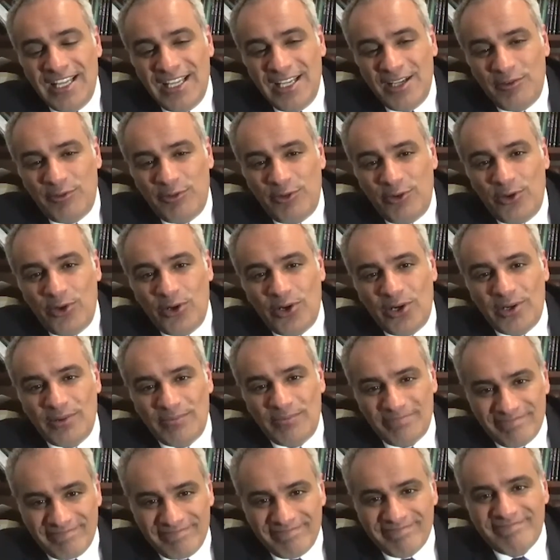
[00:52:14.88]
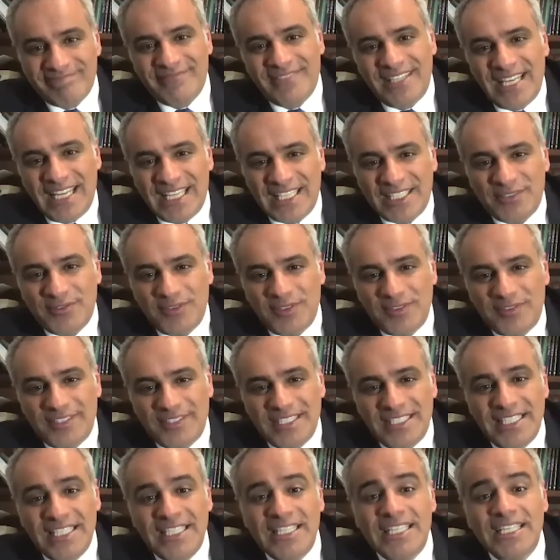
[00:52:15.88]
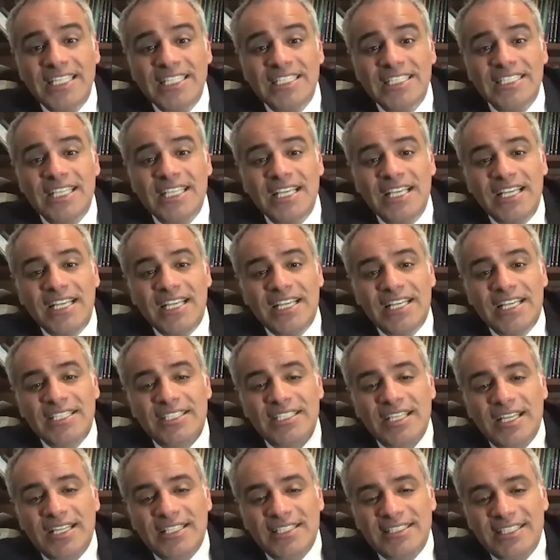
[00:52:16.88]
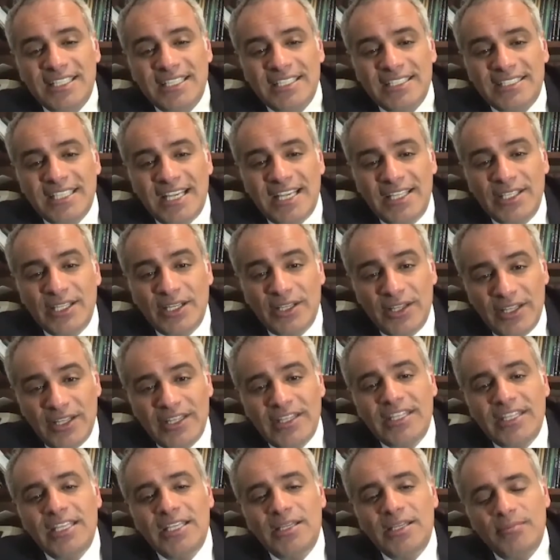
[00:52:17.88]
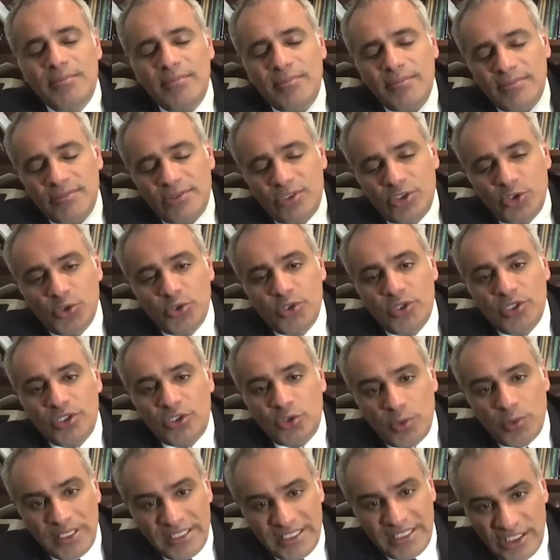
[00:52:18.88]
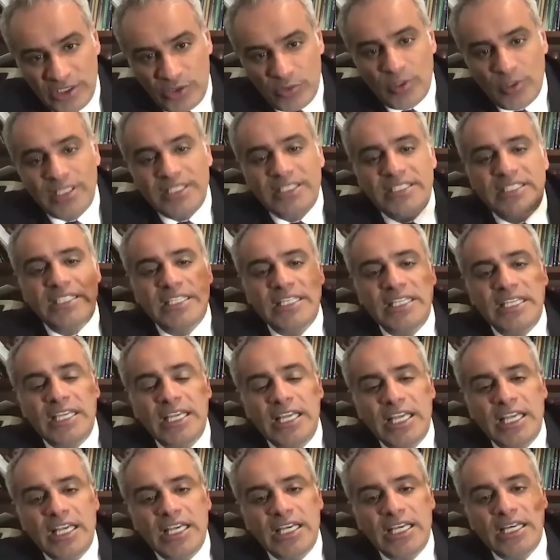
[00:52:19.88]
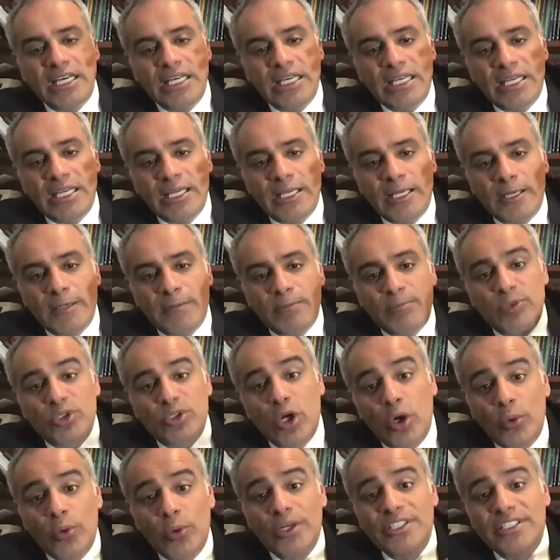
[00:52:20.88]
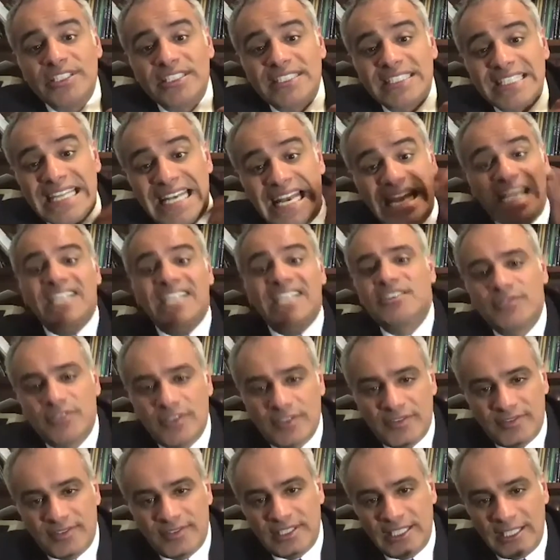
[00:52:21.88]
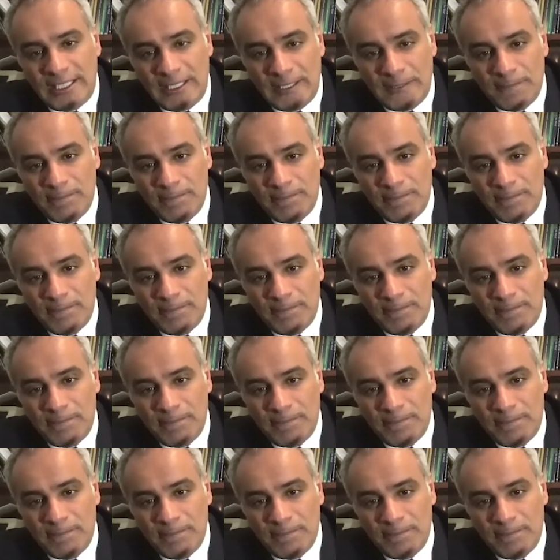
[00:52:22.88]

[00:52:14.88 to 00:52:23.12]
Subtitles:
for the next 50 years. It's under the theme 2020 towards the next 50.